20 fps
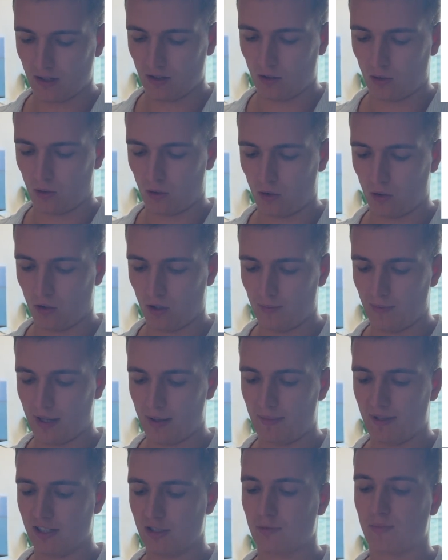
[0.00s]
or
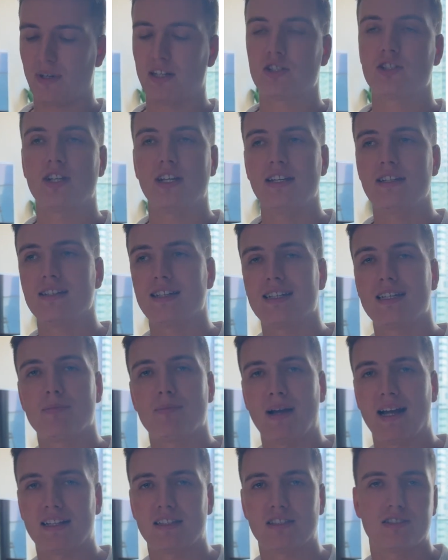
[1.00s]
maybe a spreadsheet. It
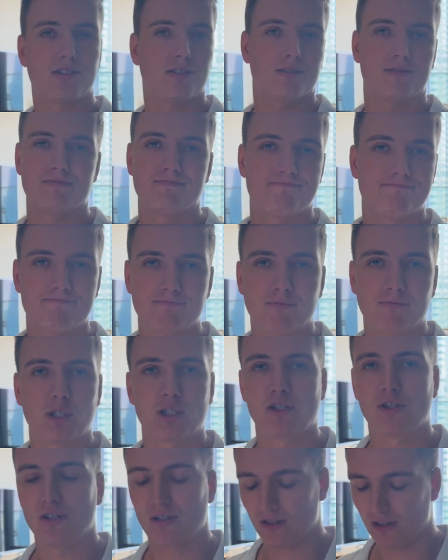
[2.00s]
depends on what
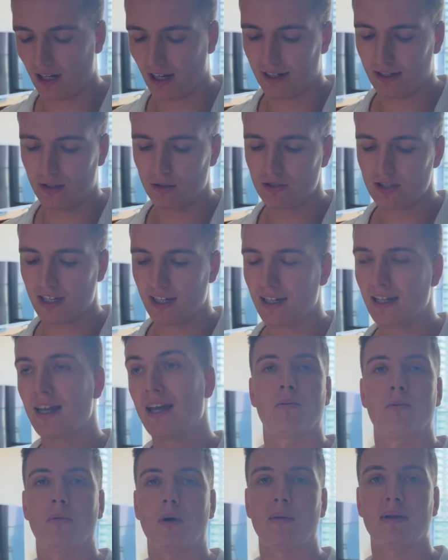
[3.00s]
you like using,
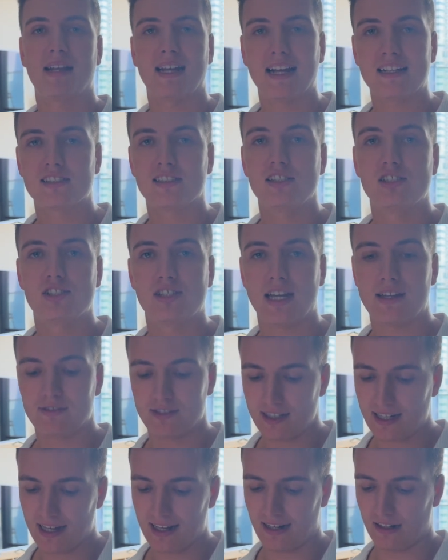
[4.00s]
where we can actually save the
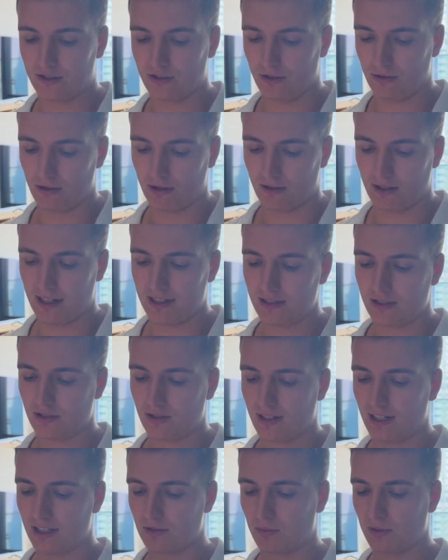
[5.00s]
data to, all right? So
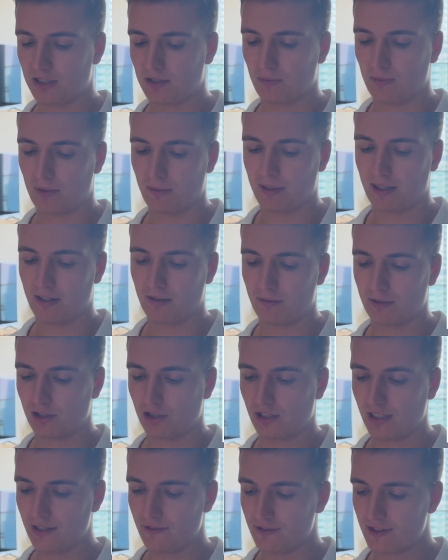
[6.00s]
that's where we're gonna
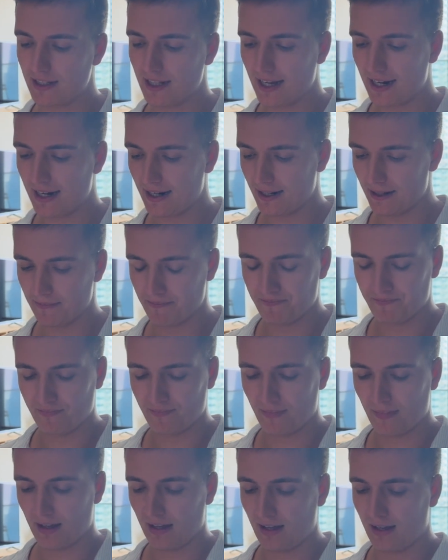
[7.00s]
receive the data.
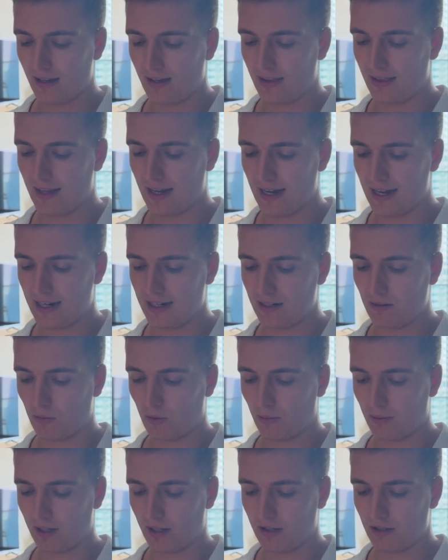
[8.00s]
Then what
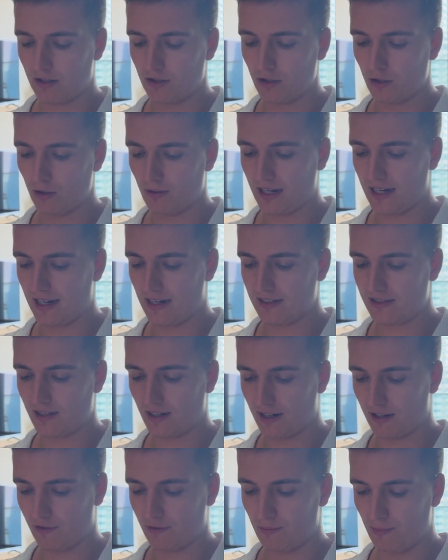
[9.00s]
we're gonna do
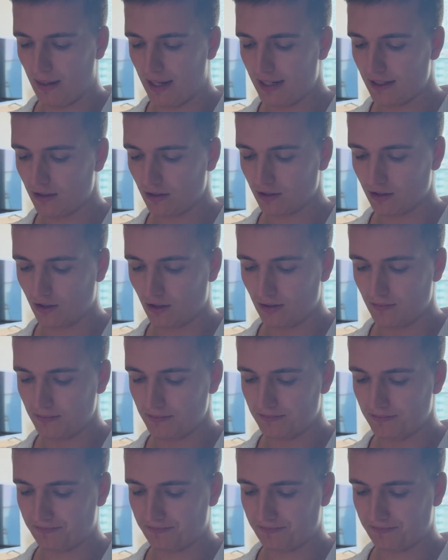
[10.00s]
inside of make.com